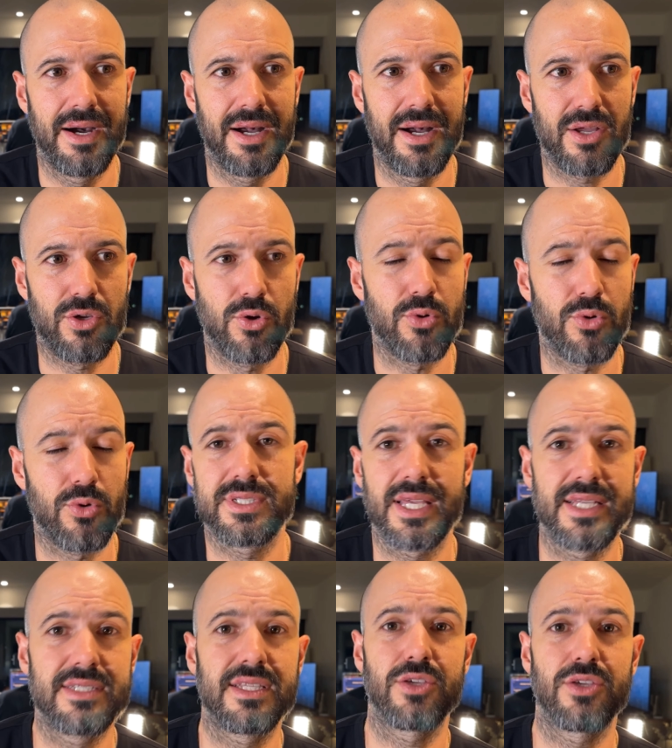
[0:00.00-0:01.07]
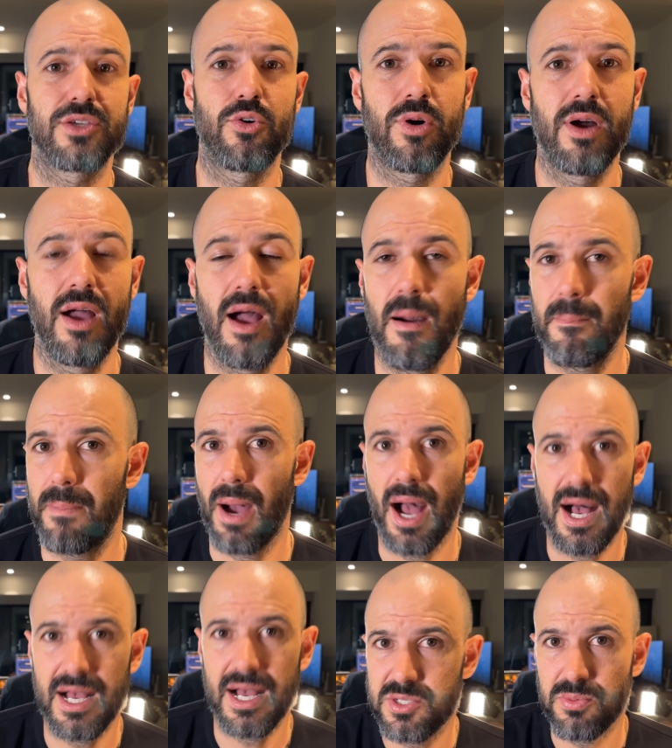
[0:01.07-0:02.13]
Google sees that your
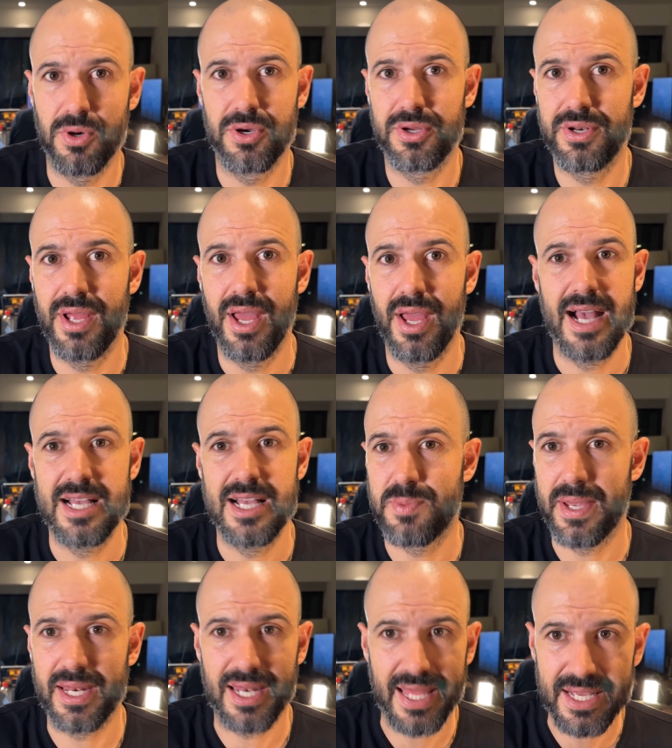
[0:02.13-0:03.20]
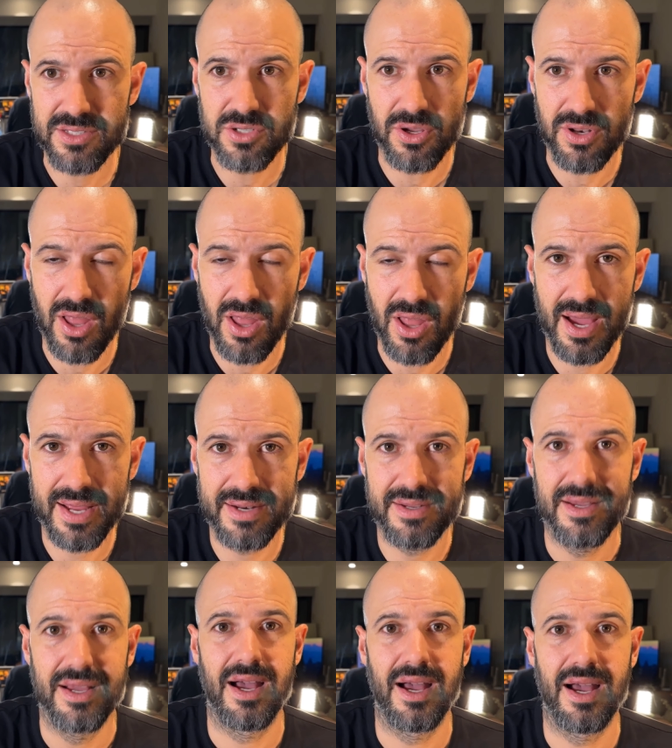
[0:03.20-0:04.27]
password has been leaked online,
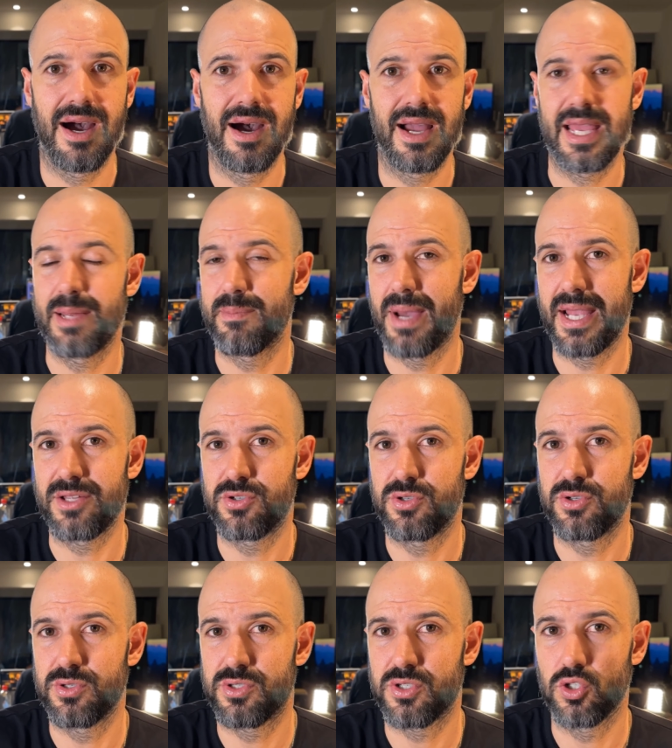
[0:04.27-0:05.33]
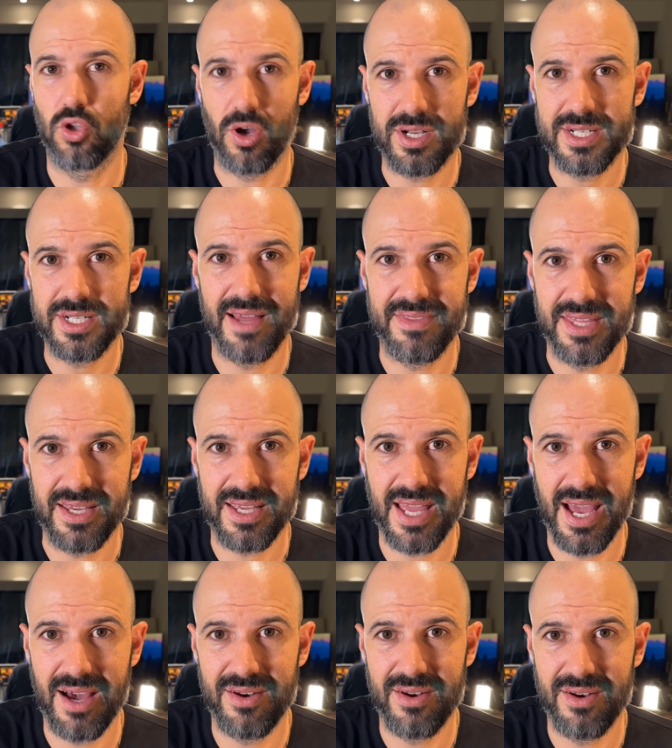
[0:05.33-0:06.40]
it may choose to lock down the
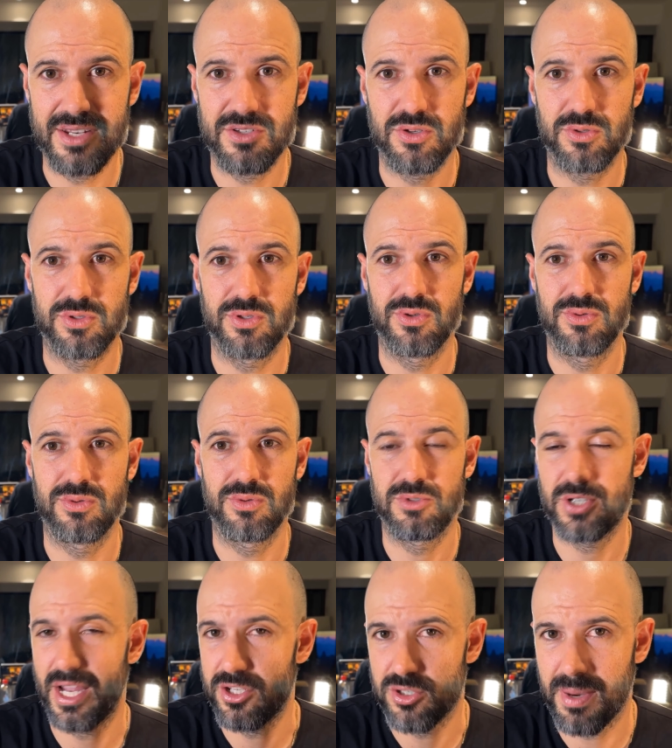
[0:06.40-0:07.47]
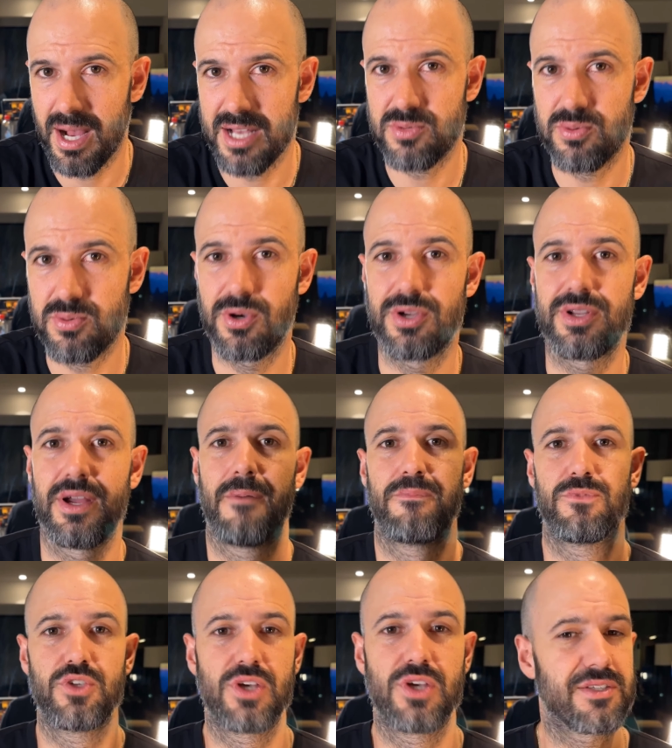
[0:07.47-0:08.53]
account until you change your password,
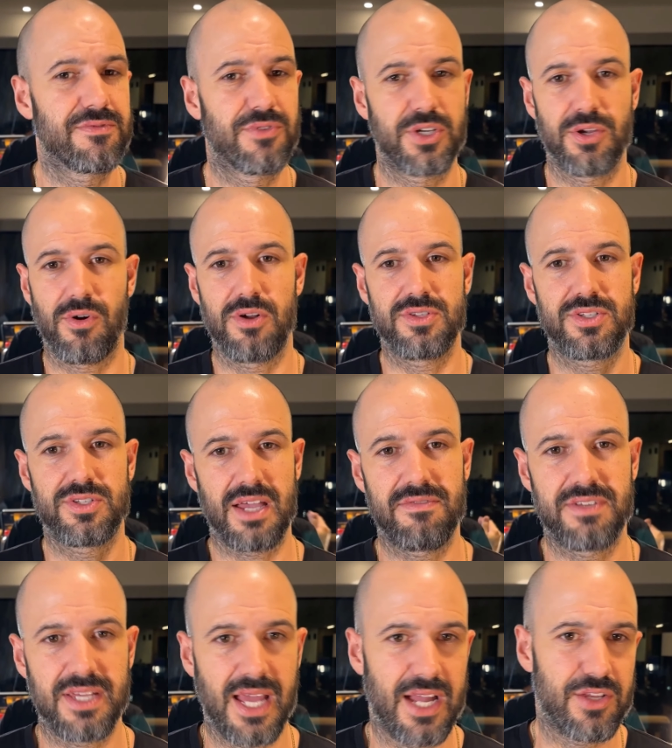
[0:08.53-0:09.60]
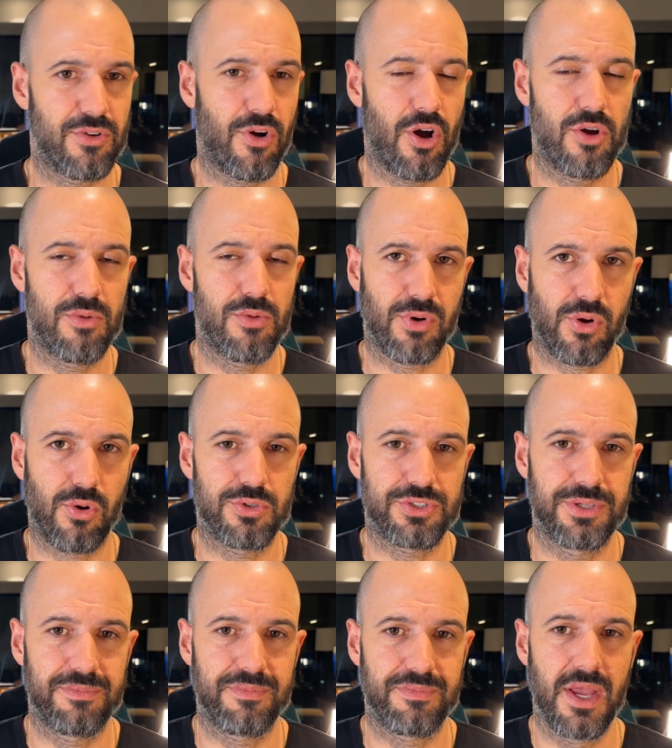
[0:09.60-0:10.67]
just for your own safety and your own precaution.